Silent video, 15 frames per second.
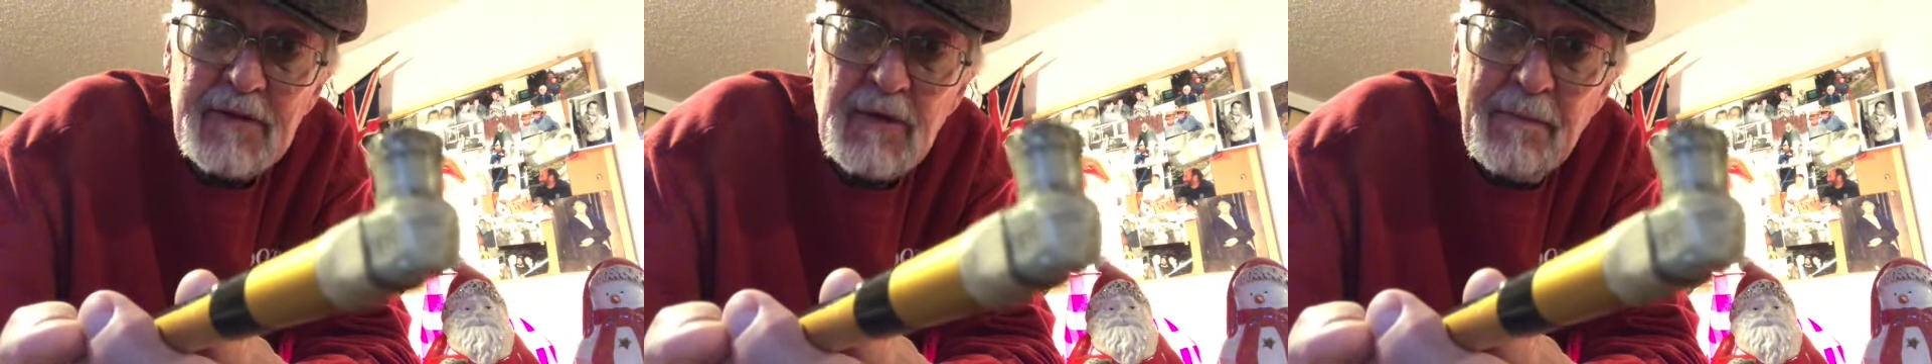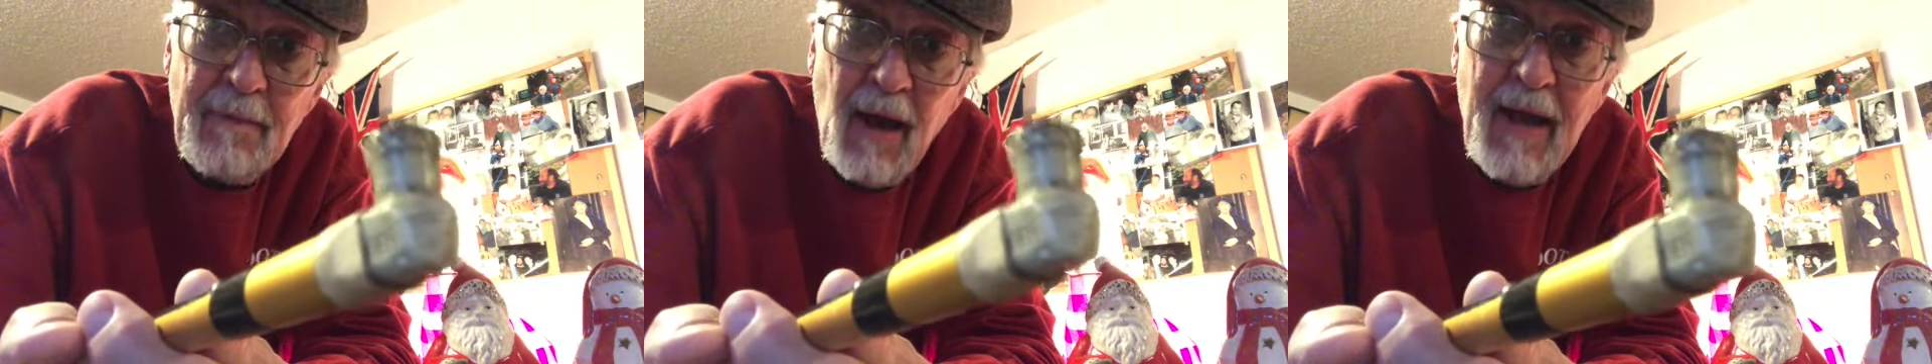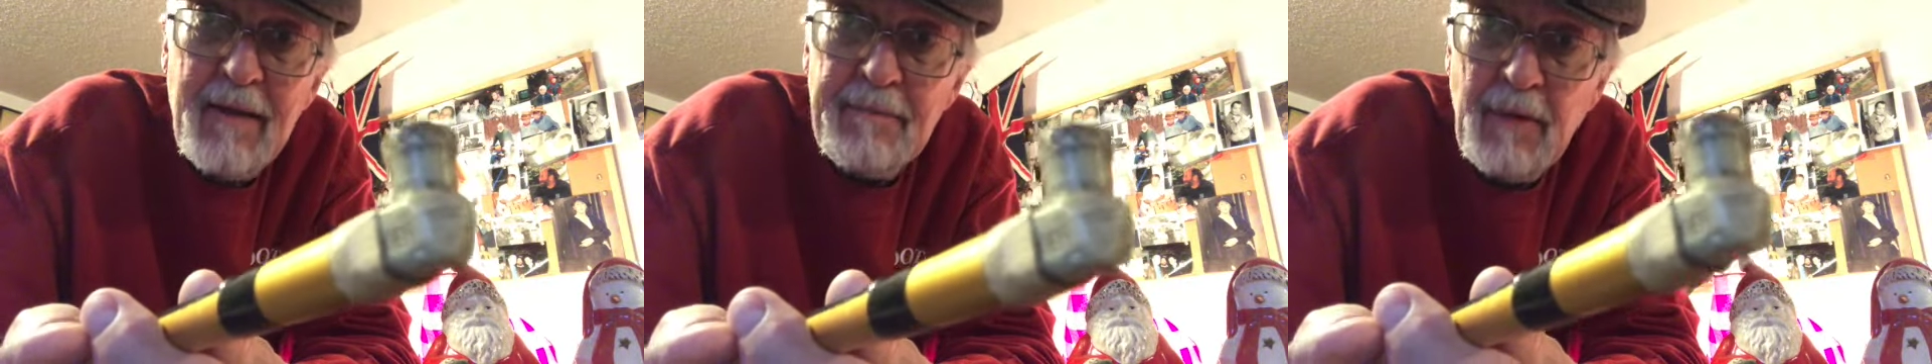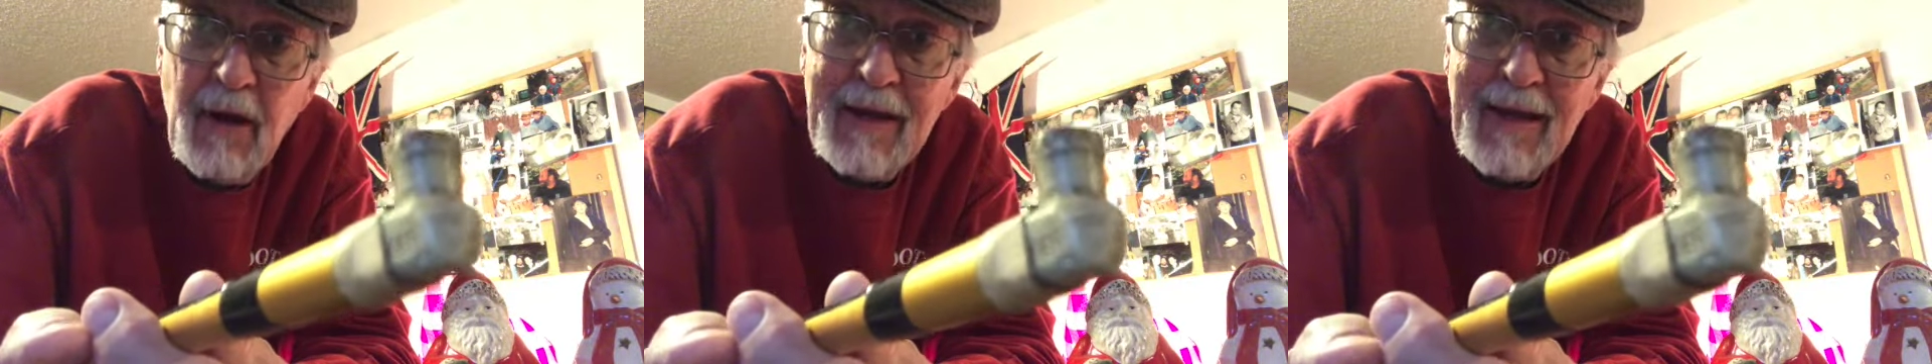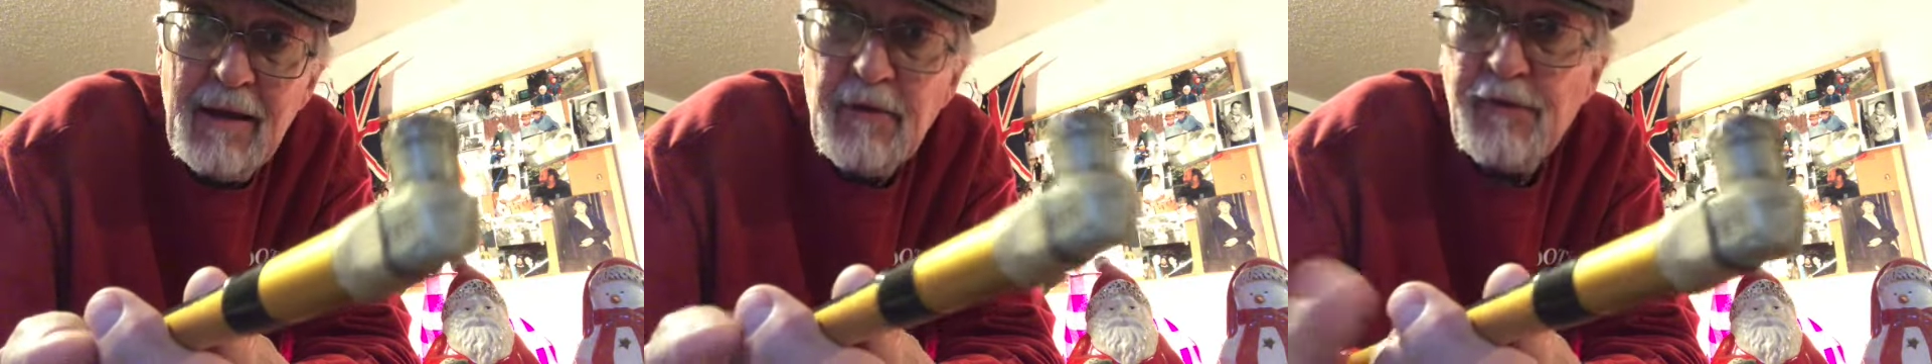So buy
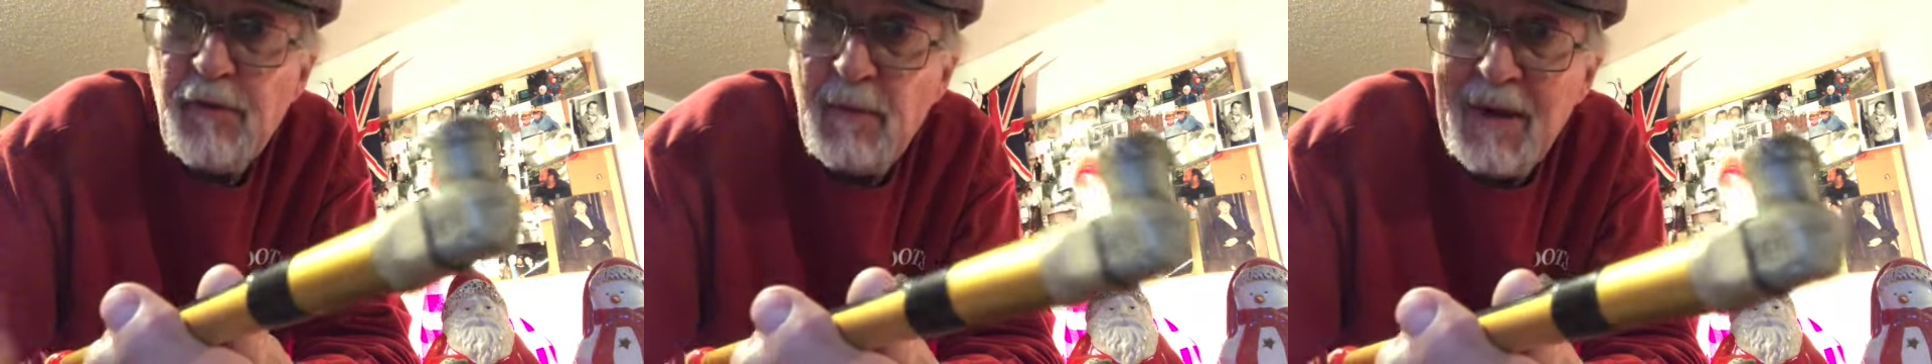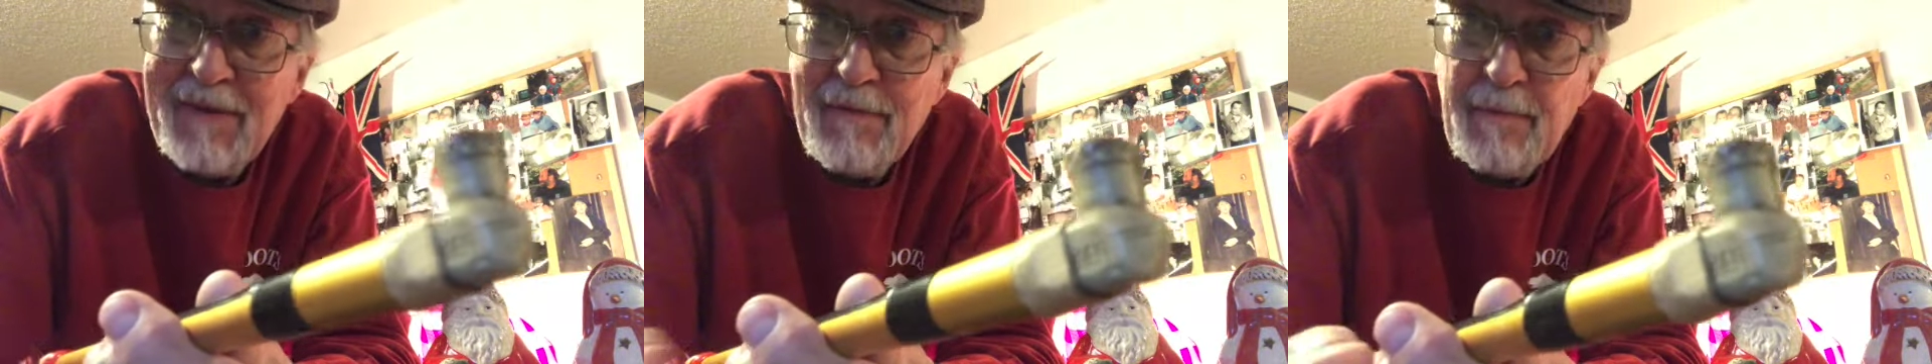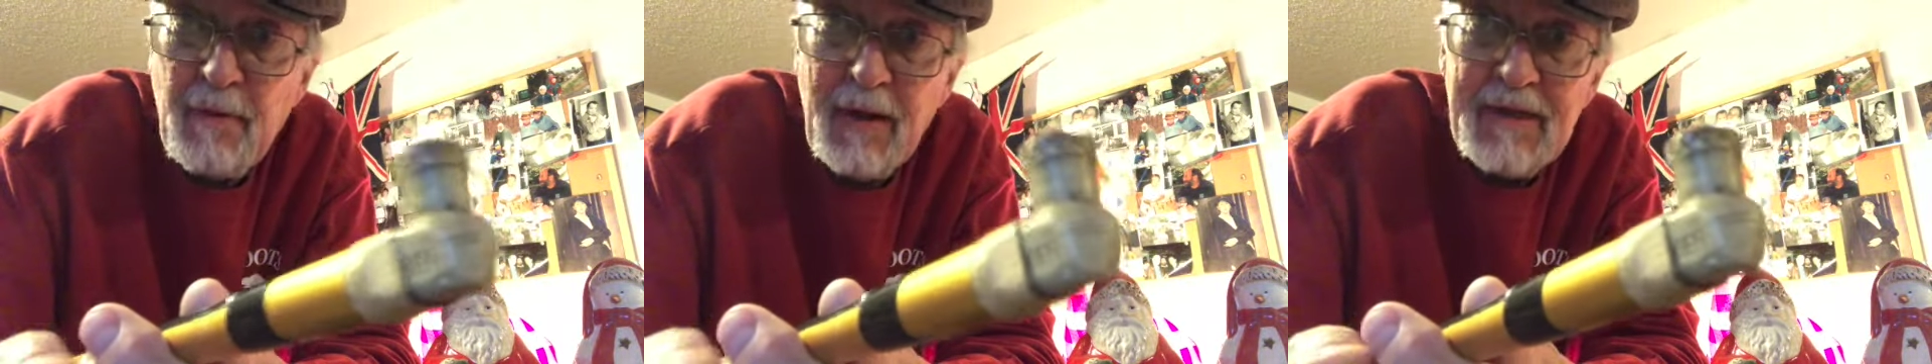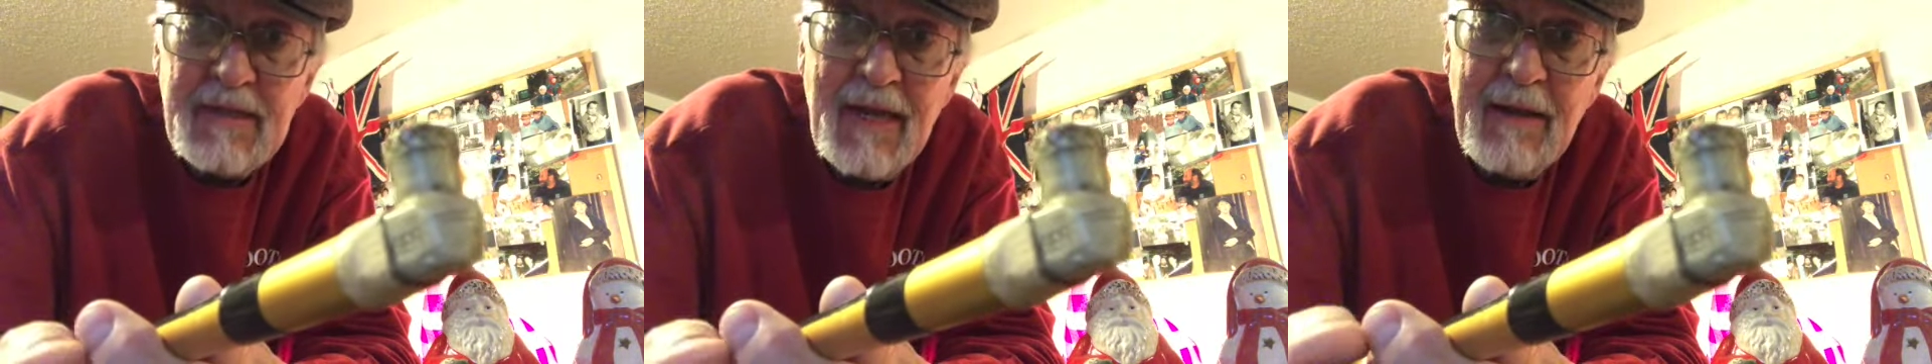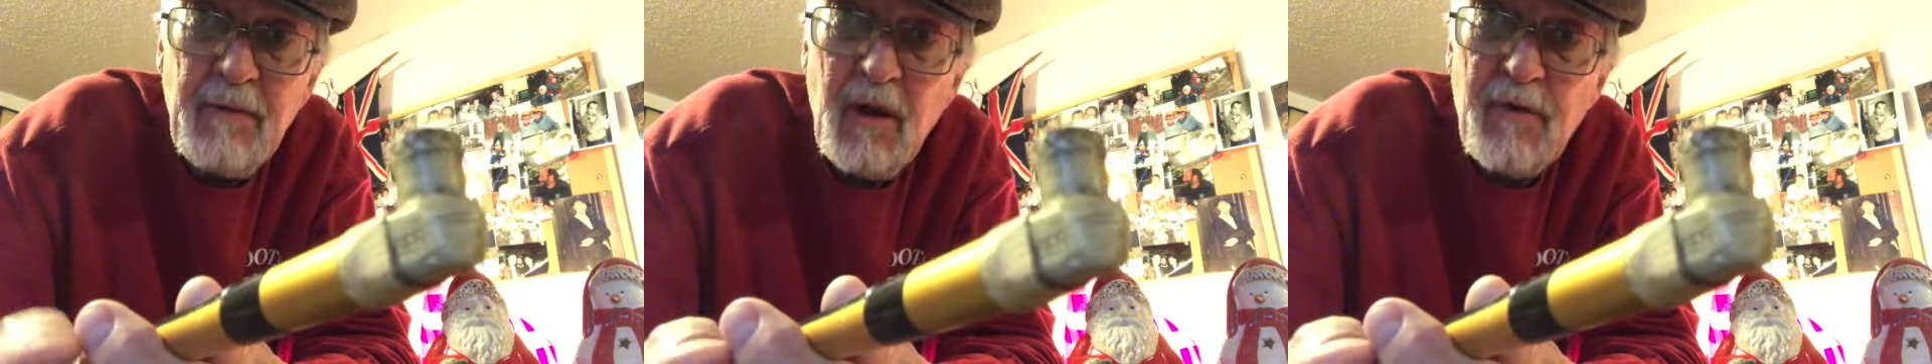an ounce for whatever price,
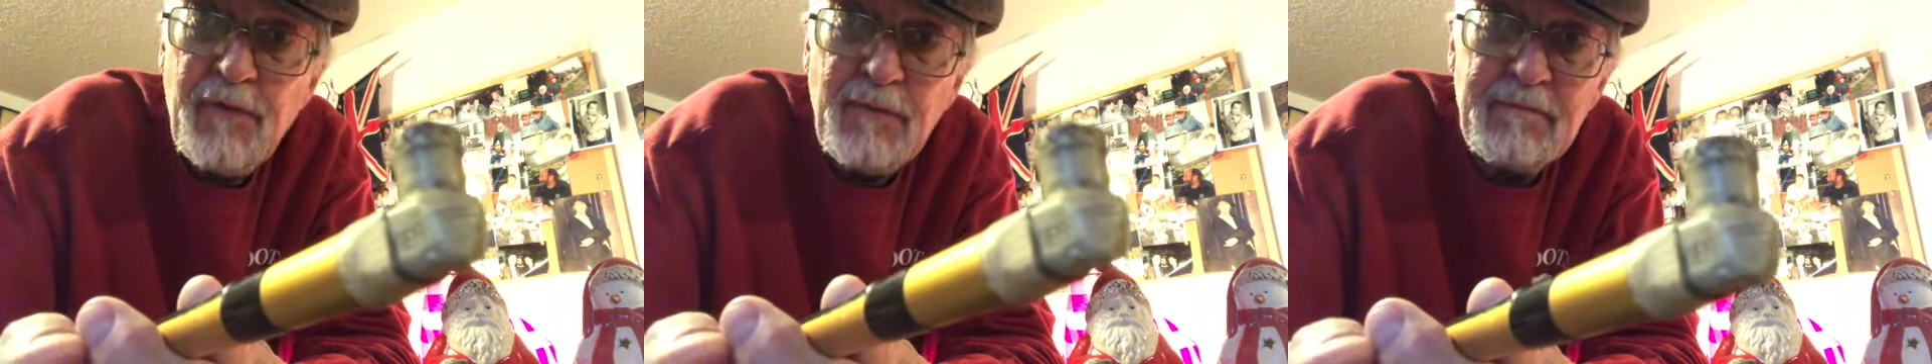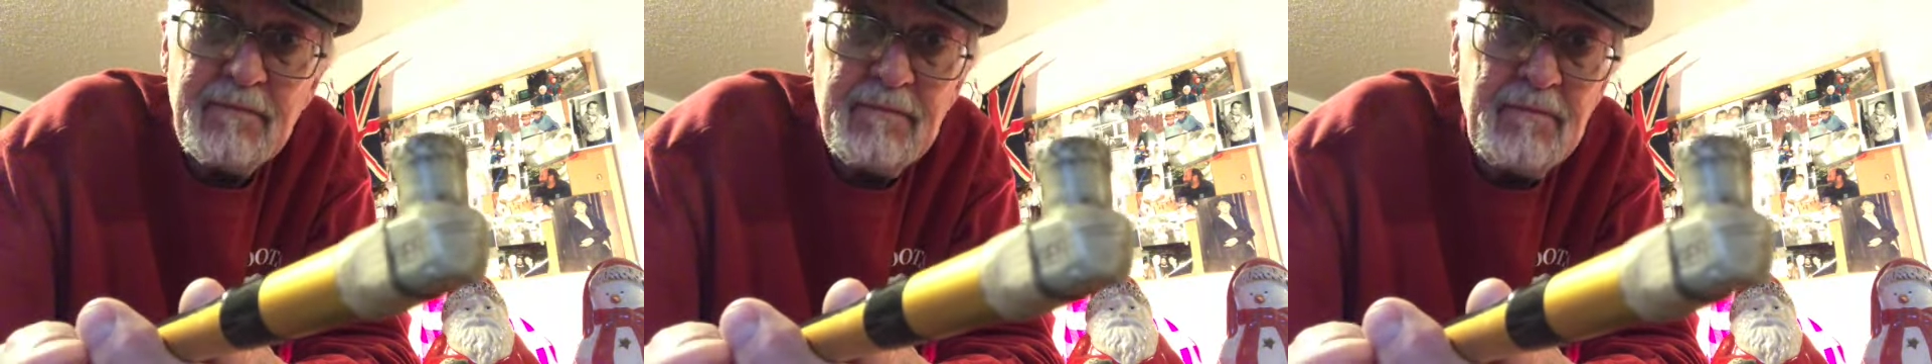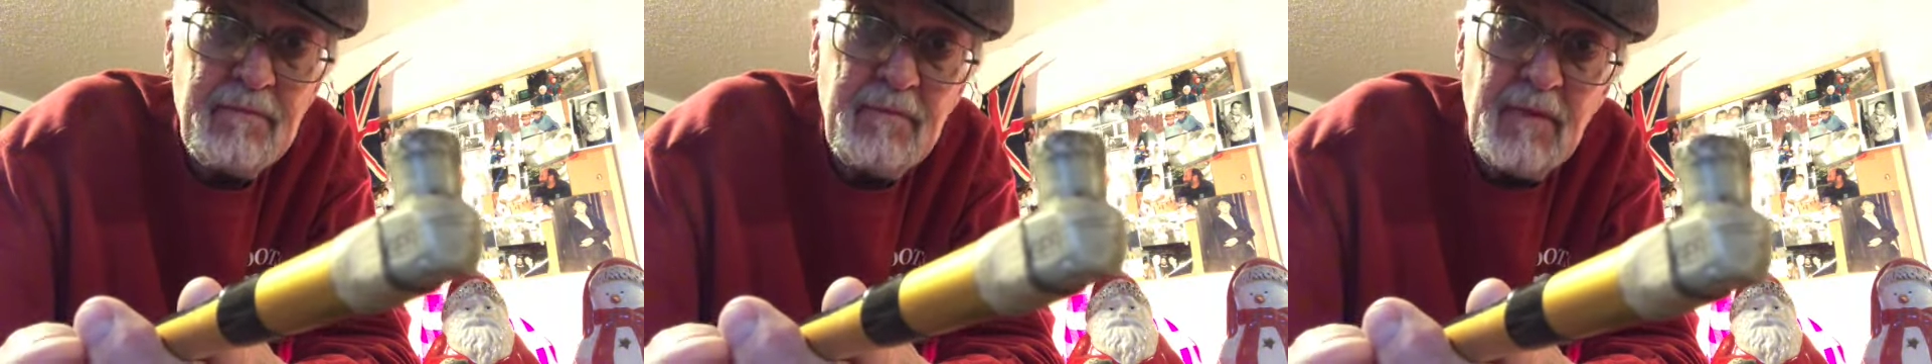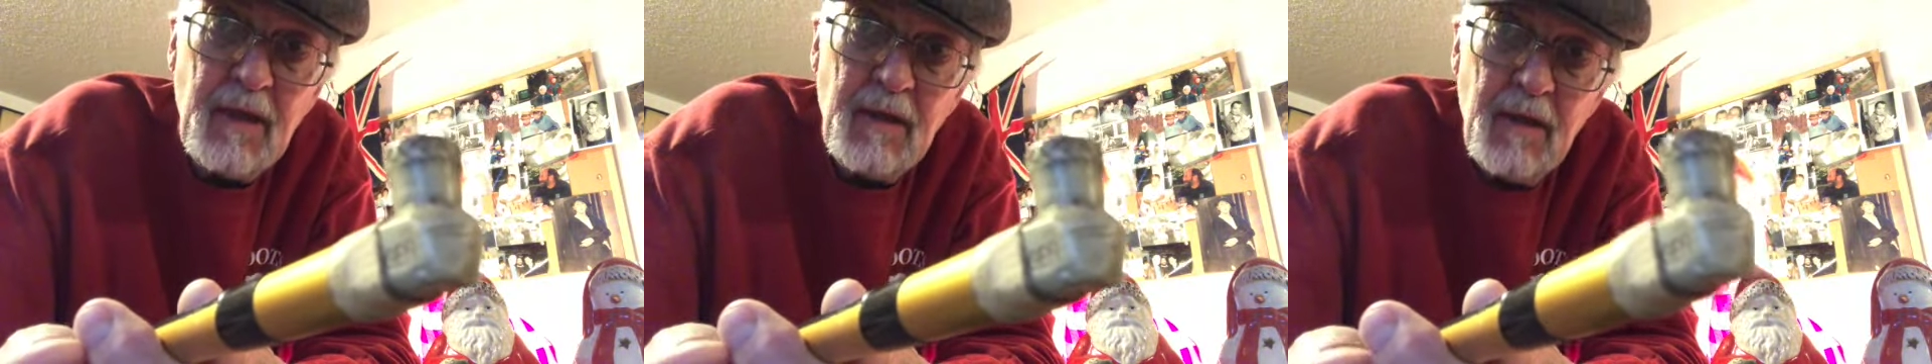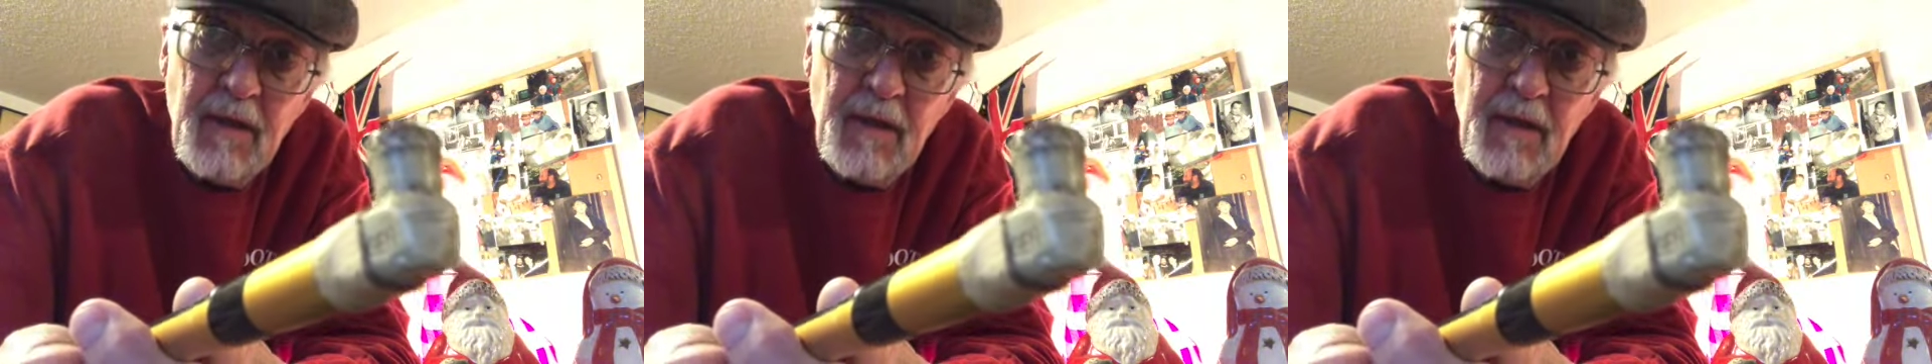anywhere from